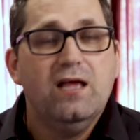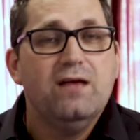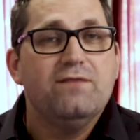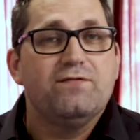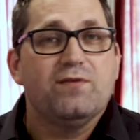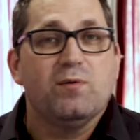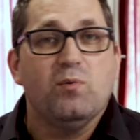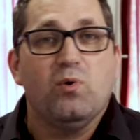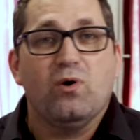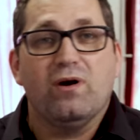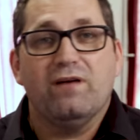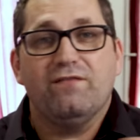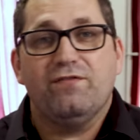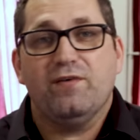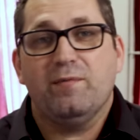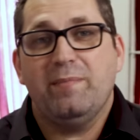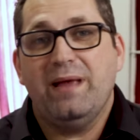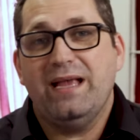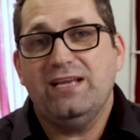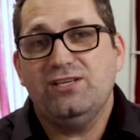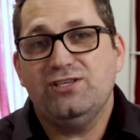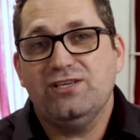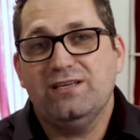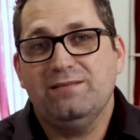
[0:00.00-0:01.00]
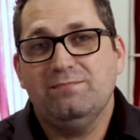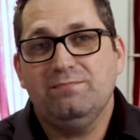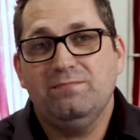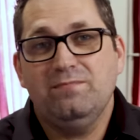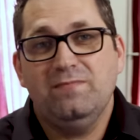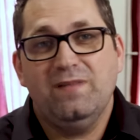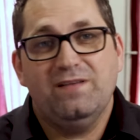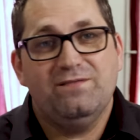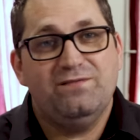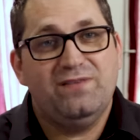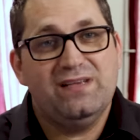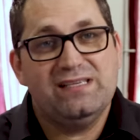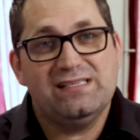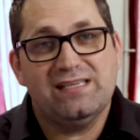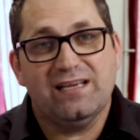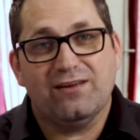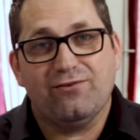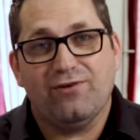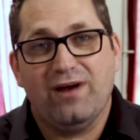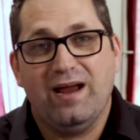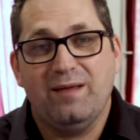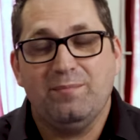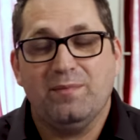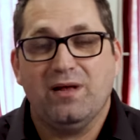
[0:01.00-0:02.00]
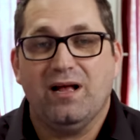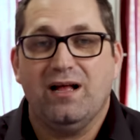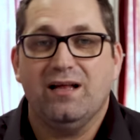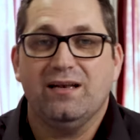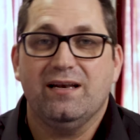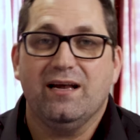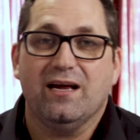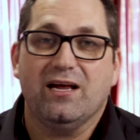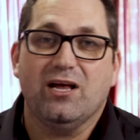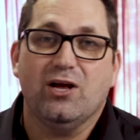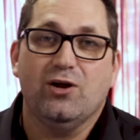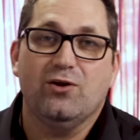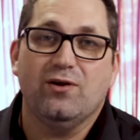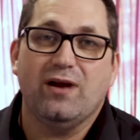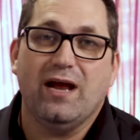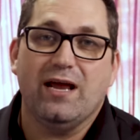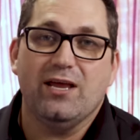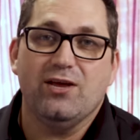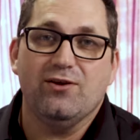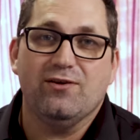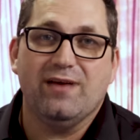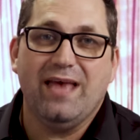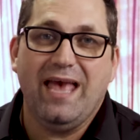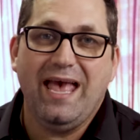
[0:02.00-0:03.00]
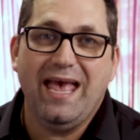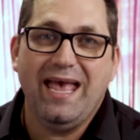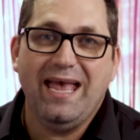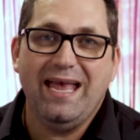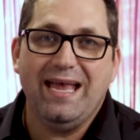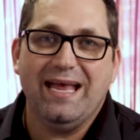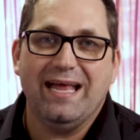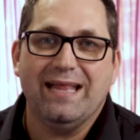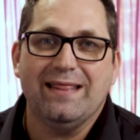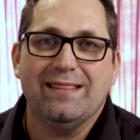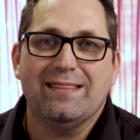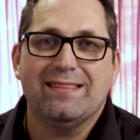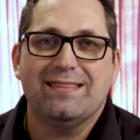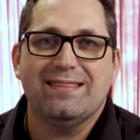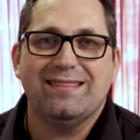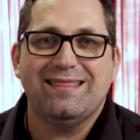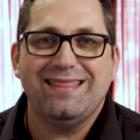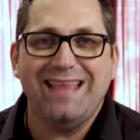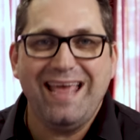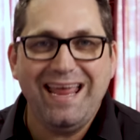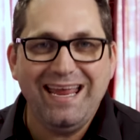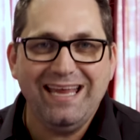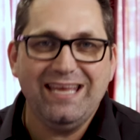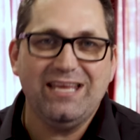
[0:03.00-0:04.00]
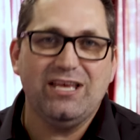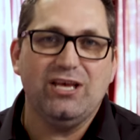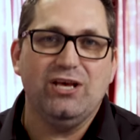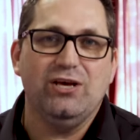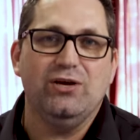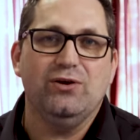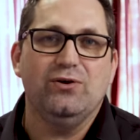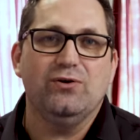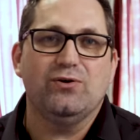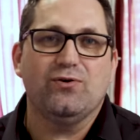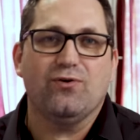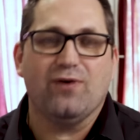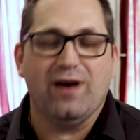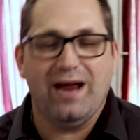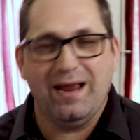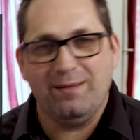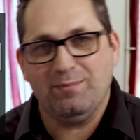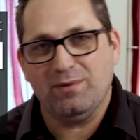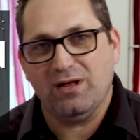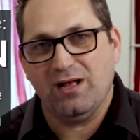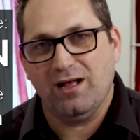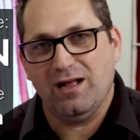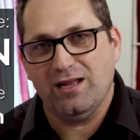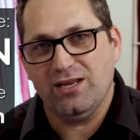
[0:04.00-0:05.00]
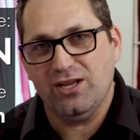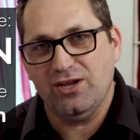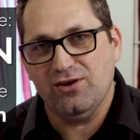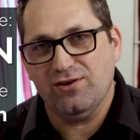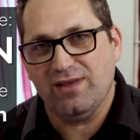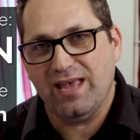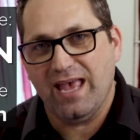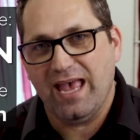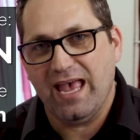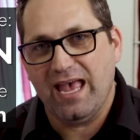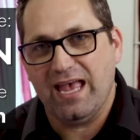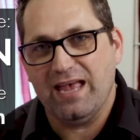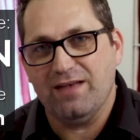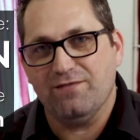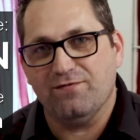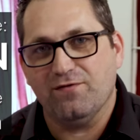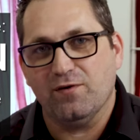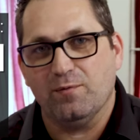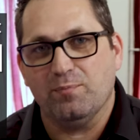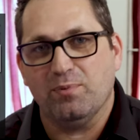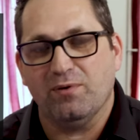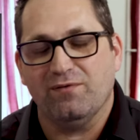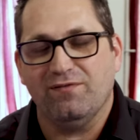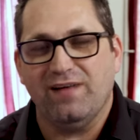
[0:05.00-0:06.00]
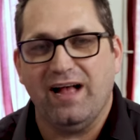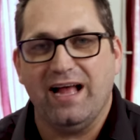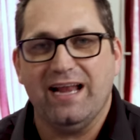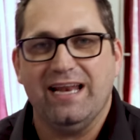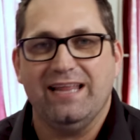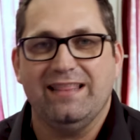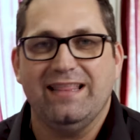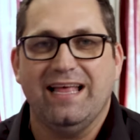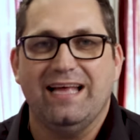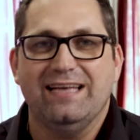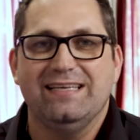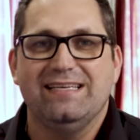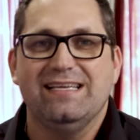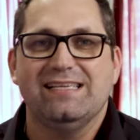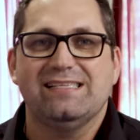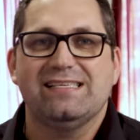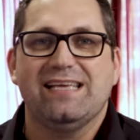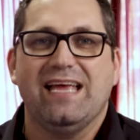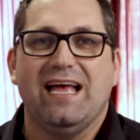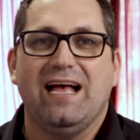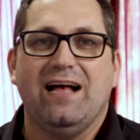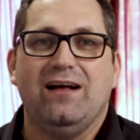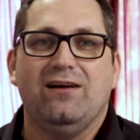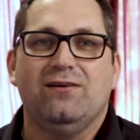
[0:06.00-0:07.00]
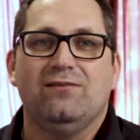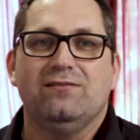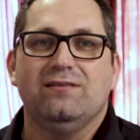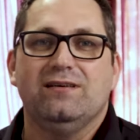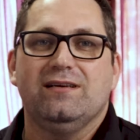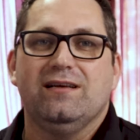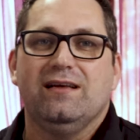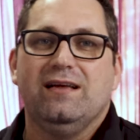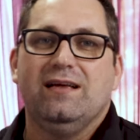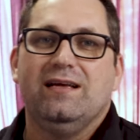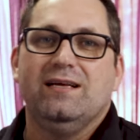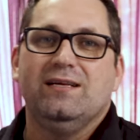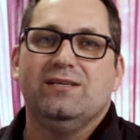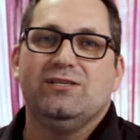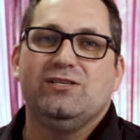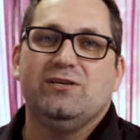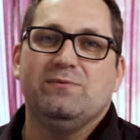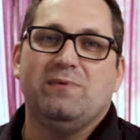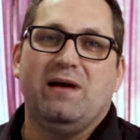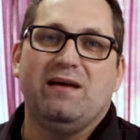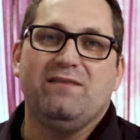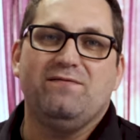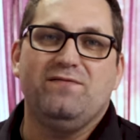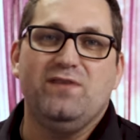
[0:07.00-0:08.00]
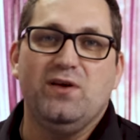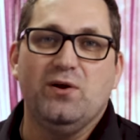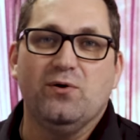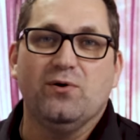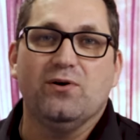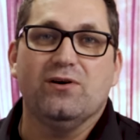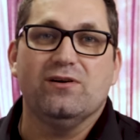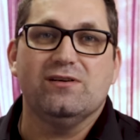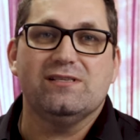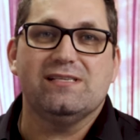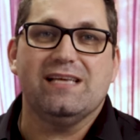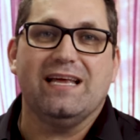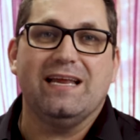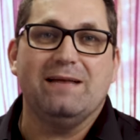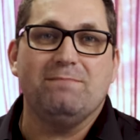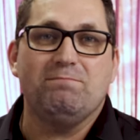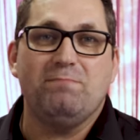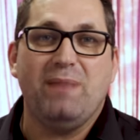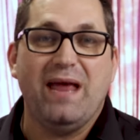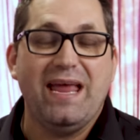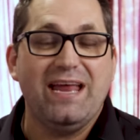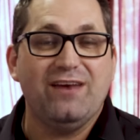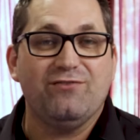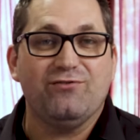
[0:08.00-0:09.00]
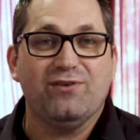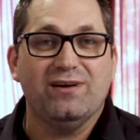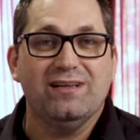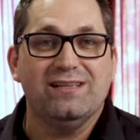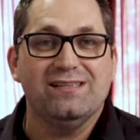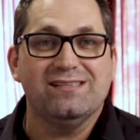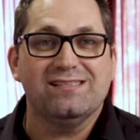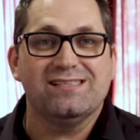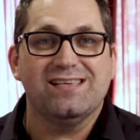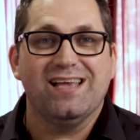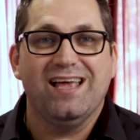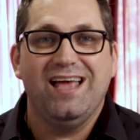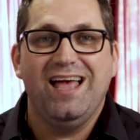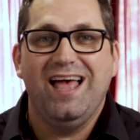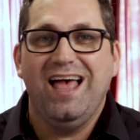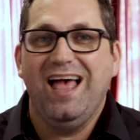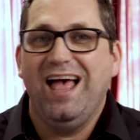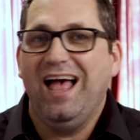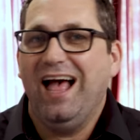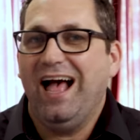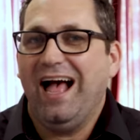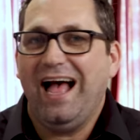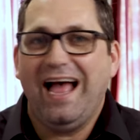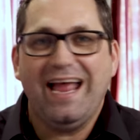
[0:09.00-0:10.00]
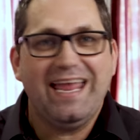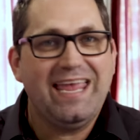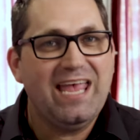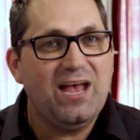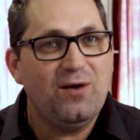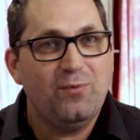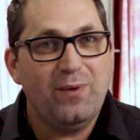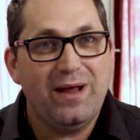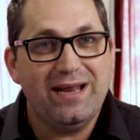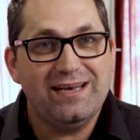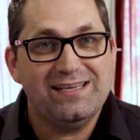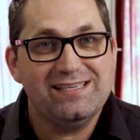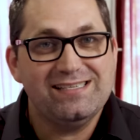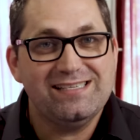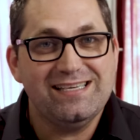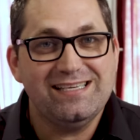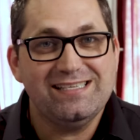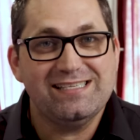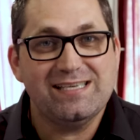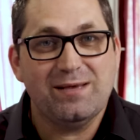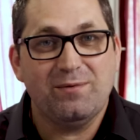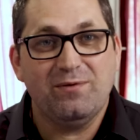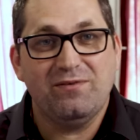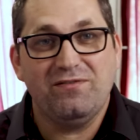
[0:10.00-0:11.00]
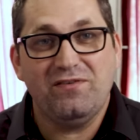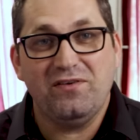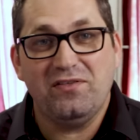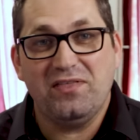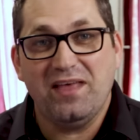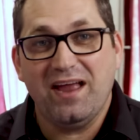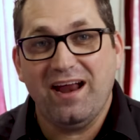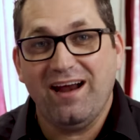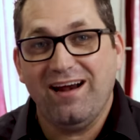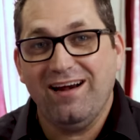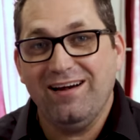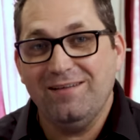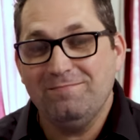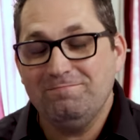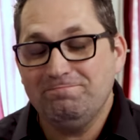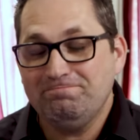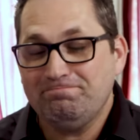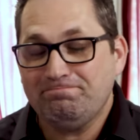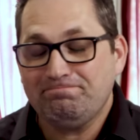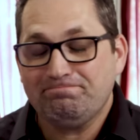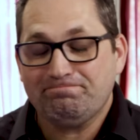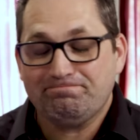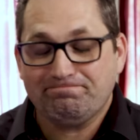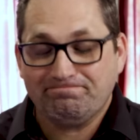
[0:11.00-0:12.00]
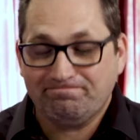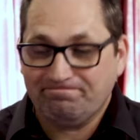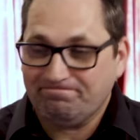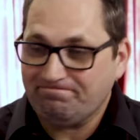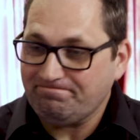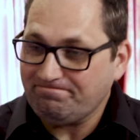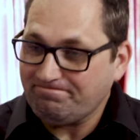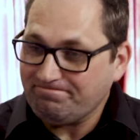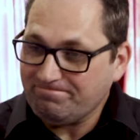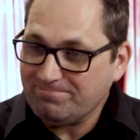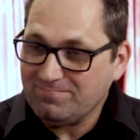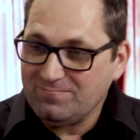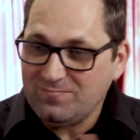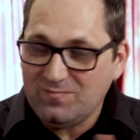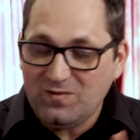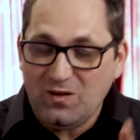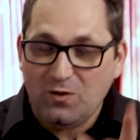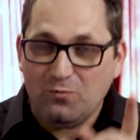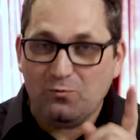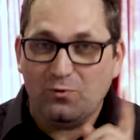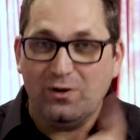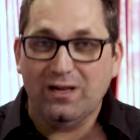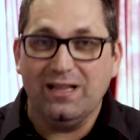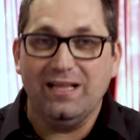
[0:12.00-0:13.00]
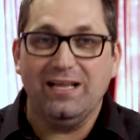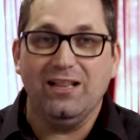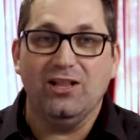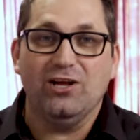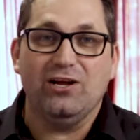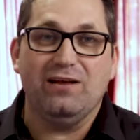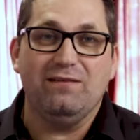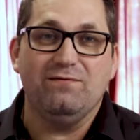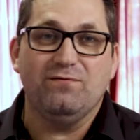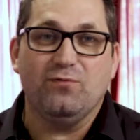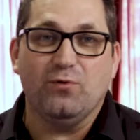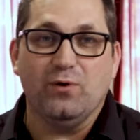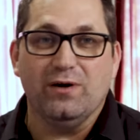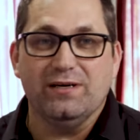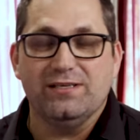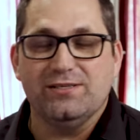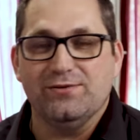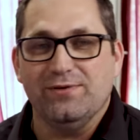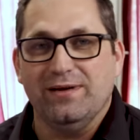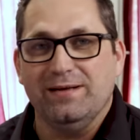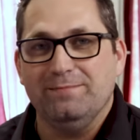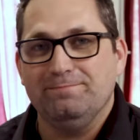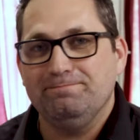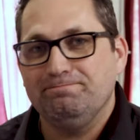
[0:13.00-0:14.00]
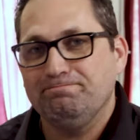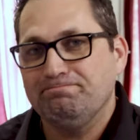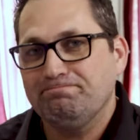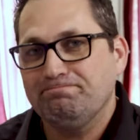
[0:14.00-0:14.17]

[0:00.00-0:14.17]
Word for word: For more information, visit CrimeCon dot co dot U K, and thank you, CrimeCon U K, for providing that discount to my viewers and patrons. I can't wait to see some of you there. Really looking forward to it.